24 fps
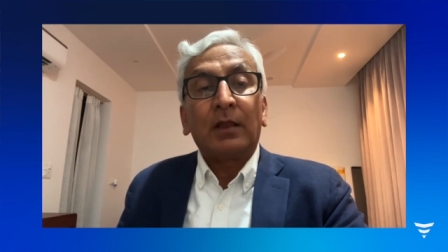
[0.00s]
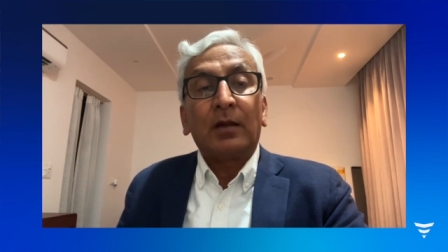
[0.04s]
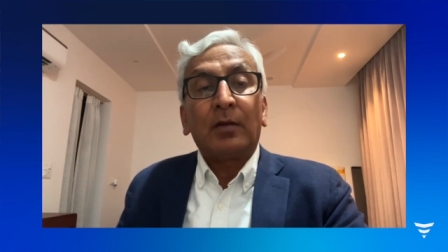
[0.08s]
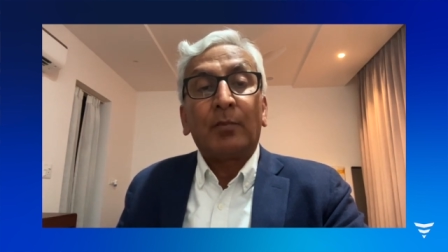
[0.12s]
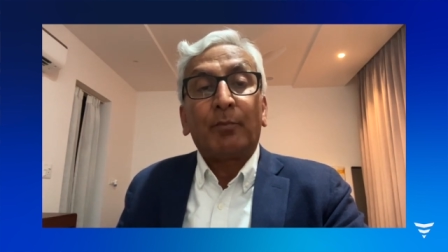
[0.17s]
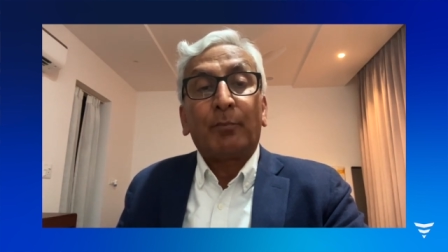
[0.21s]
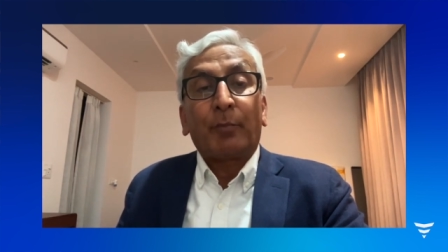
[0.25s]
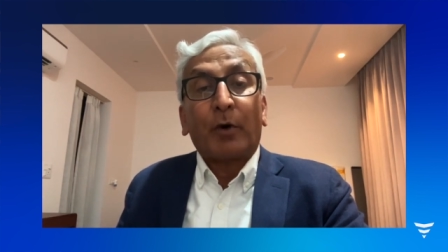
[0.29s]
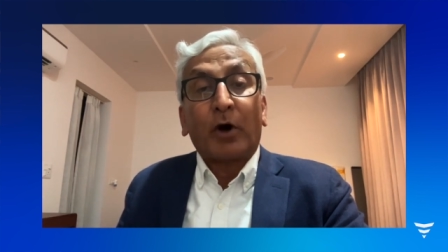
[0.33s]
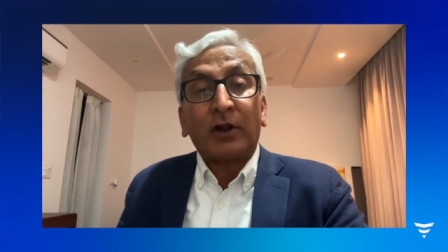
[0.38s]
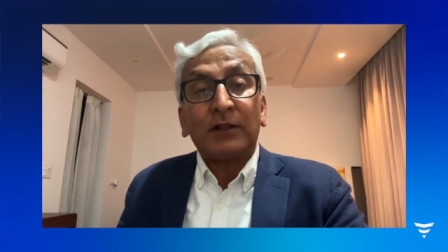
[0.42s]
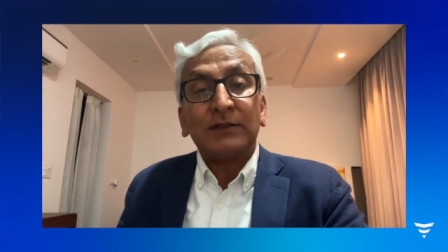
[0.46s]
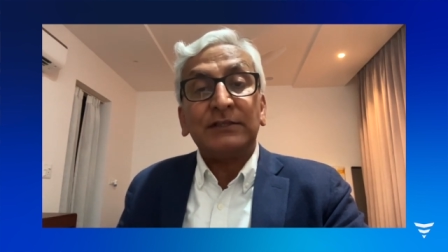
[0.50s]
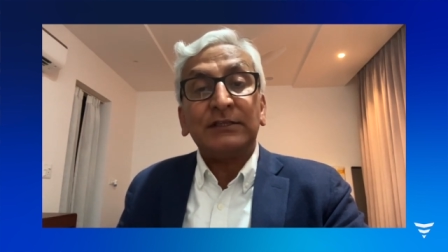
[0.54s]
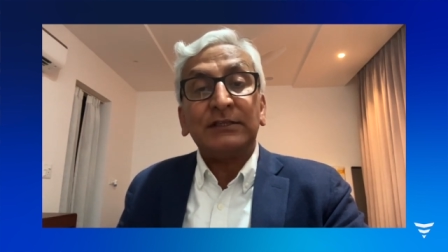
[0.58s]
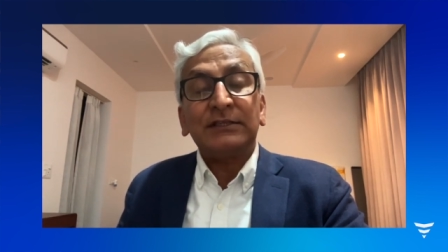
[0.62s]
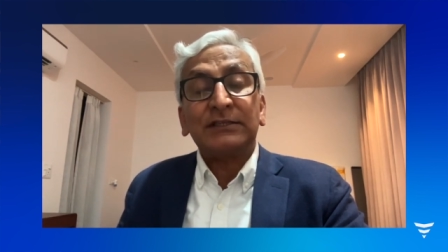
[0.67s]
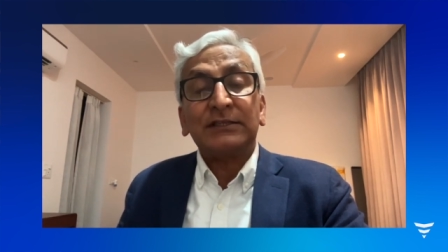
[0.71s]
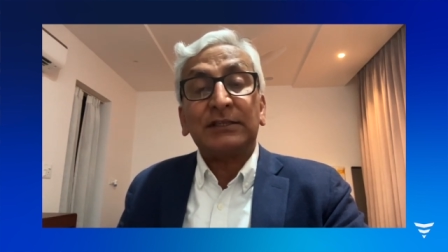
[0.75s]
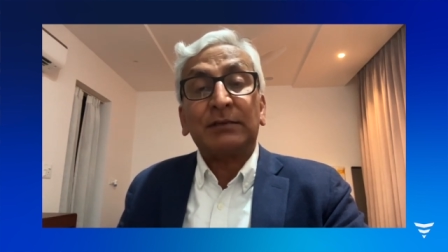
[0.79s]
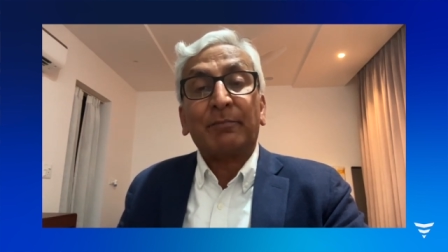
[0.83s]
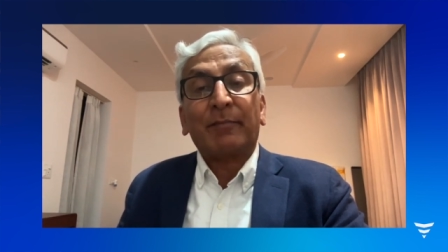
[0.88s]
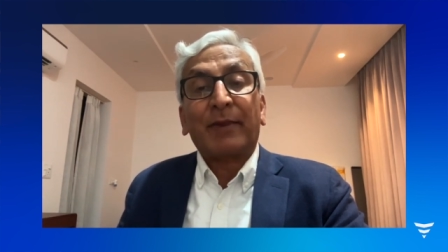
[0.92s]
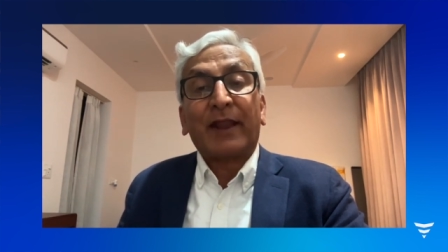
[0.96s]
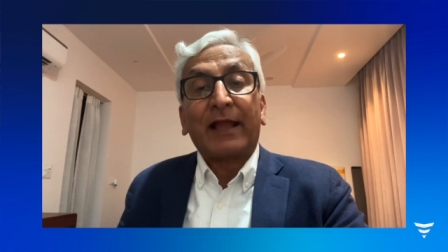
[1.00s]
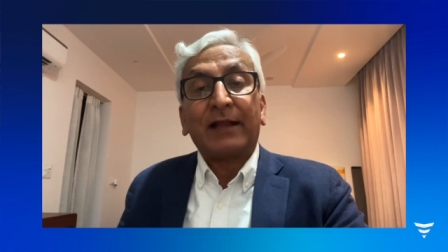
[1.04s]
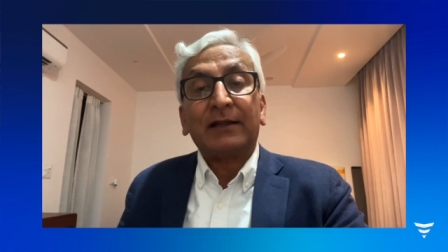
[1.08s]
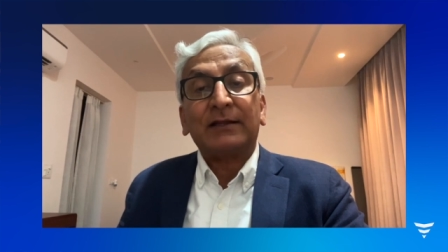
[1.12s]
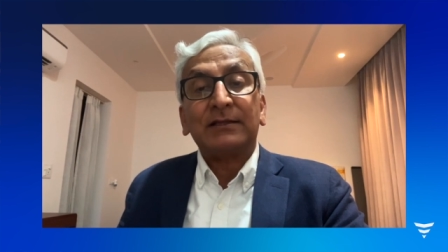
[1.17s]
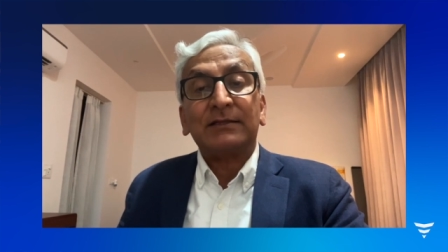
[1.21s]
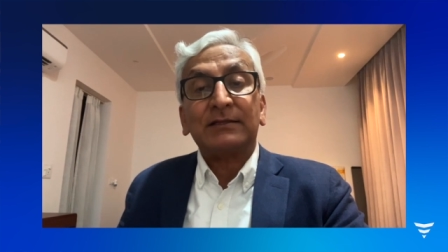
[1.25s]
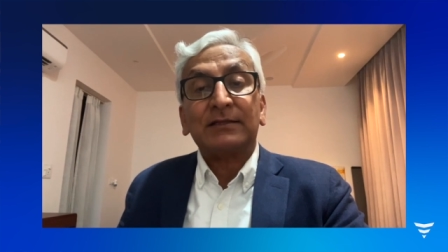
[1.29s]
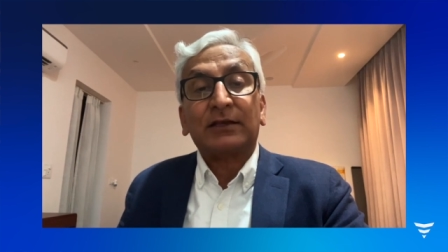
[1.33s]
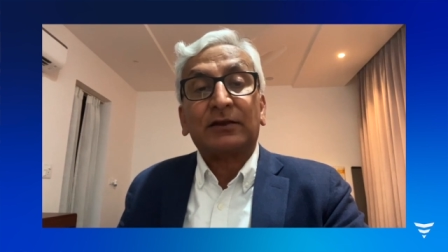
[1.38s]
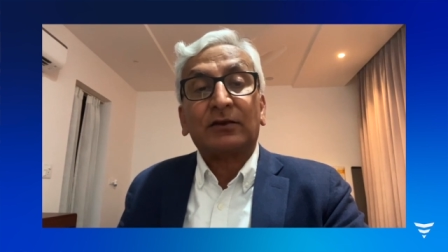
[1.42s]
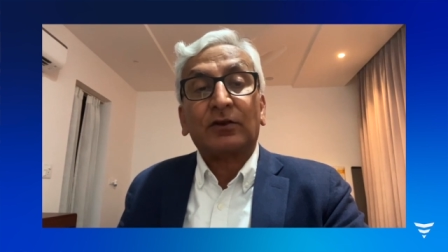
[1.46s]
Policies and
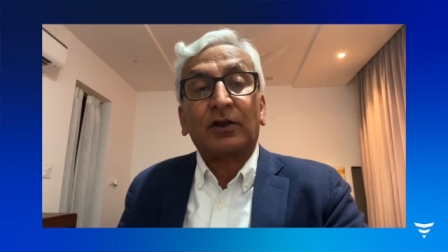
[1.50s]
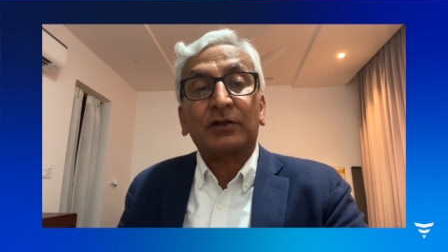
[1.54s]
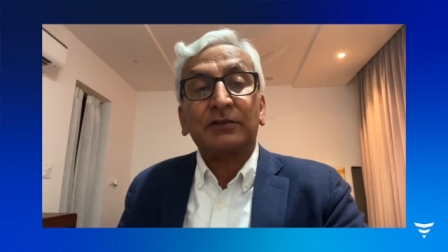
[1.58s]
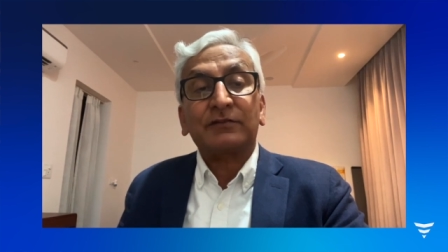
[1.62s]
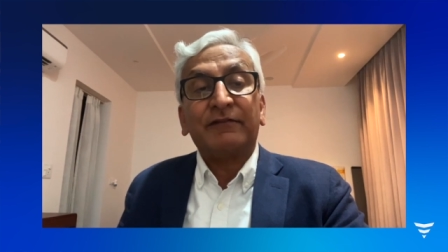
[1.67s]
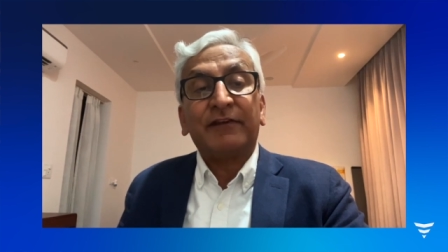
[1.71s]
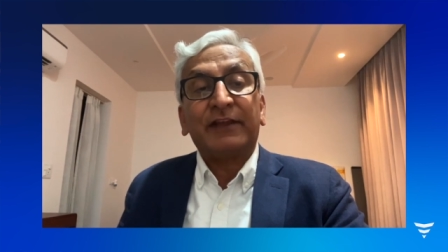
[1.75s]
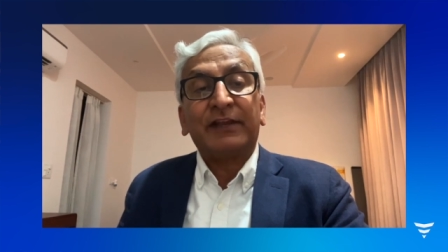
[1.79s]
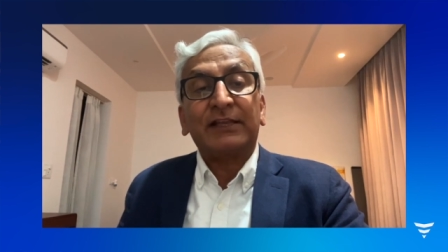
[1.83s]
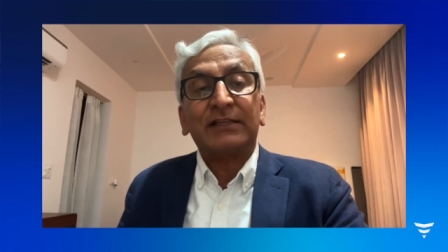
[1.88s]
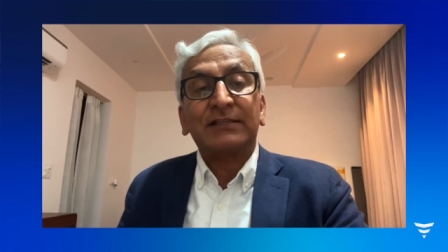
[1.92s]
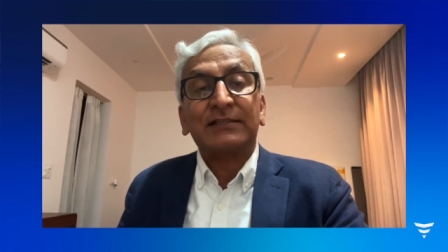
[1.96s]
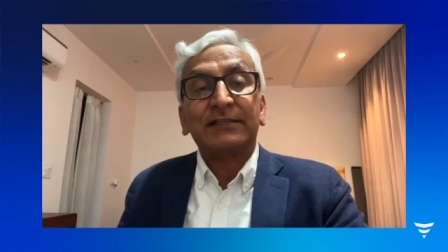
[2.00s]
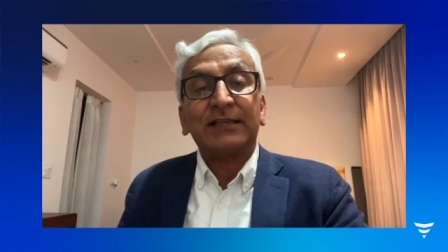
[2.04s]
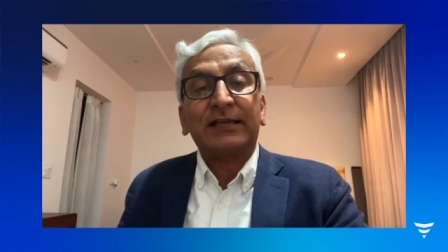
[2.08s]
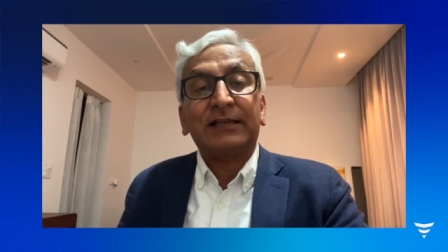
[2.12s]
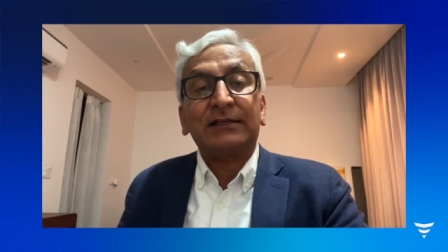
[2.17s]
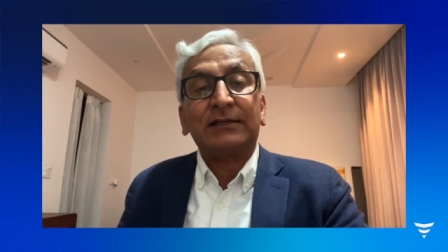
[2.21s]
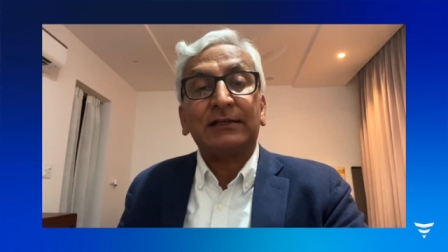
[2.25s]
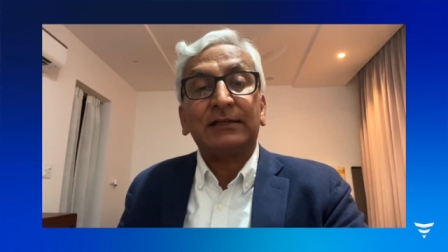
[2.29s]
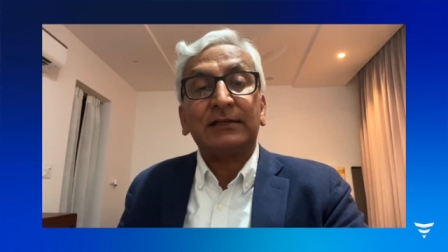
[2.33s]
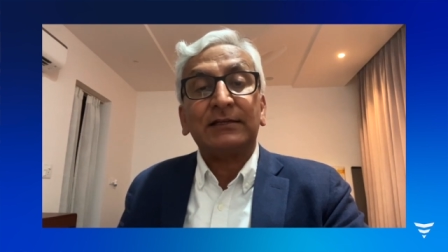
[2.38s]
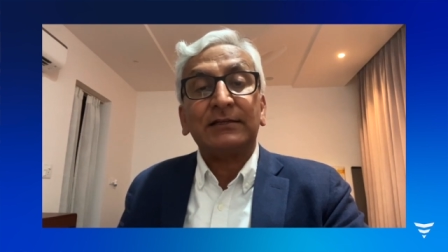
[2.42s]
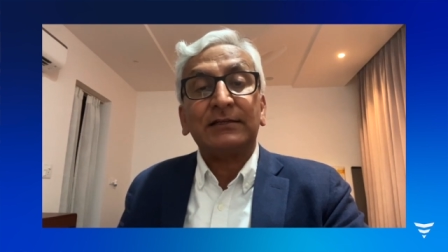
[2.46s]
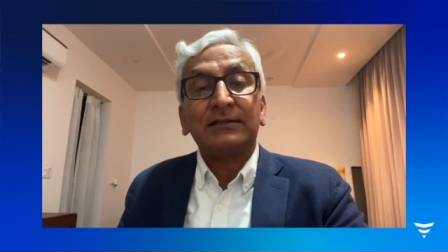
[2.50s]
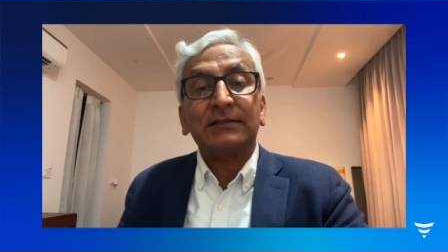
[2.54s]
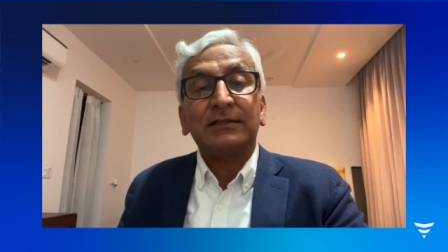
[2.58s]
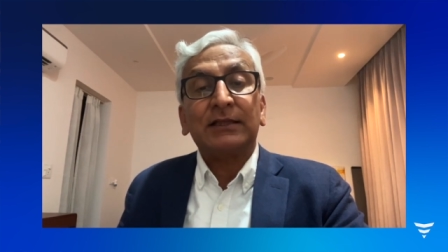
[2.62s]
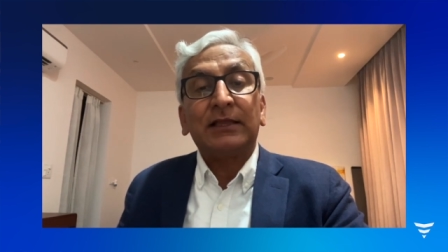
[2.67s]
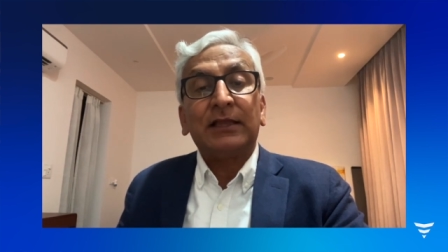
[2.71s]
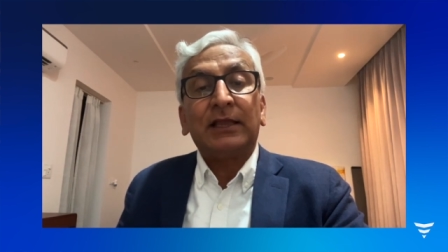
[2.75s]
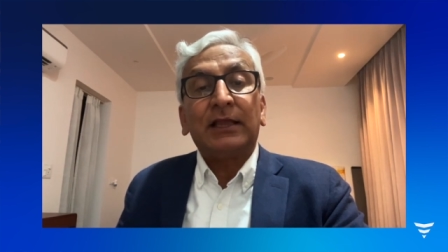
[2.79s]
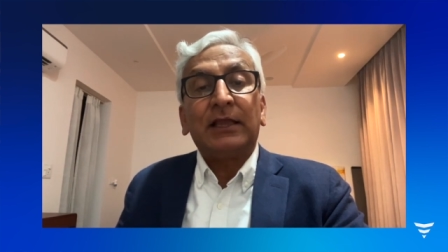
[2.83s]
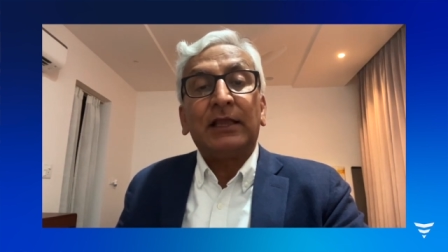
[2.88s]
practice across various sectors,